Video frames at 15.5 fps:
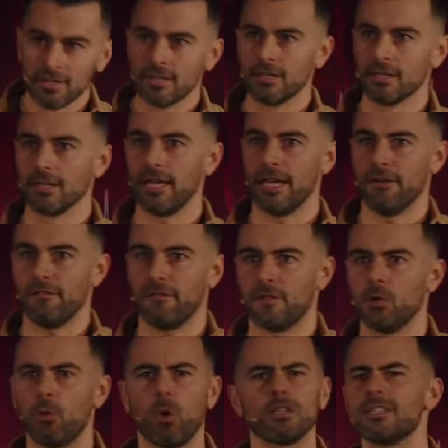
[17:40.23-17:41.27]
the left.
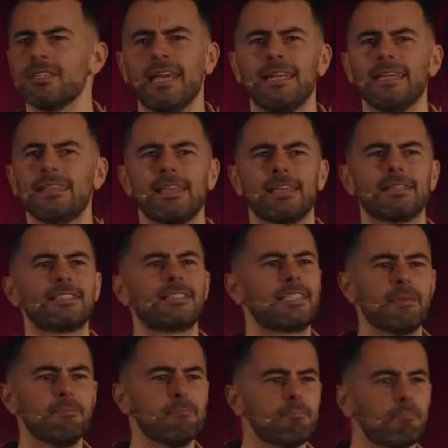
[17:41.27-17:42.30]
It wasn't anything
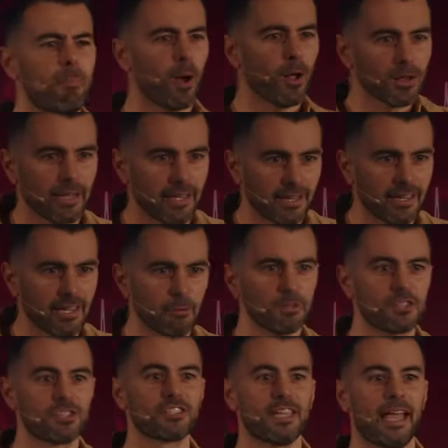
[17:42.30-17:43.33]
symbolic, it
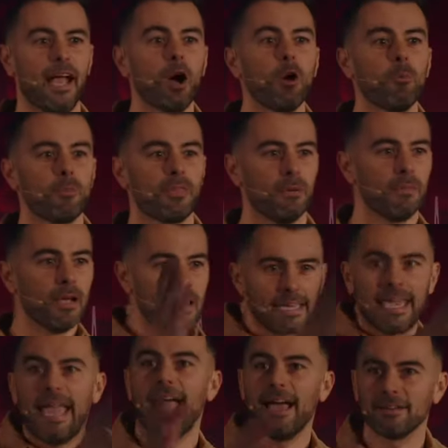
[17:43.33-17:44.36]
was just to help them
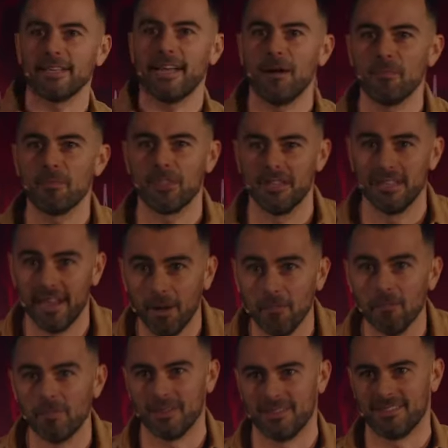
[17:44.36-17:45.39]
count up the
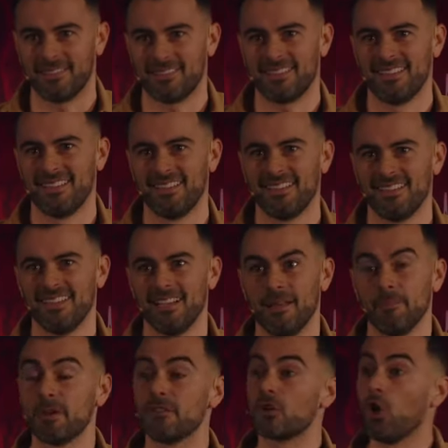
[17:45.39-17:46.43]
numbers.
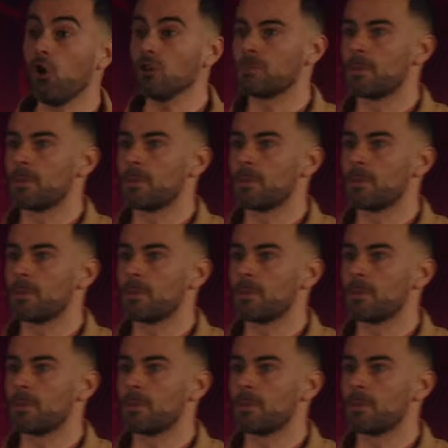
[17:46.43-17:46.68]
But of course,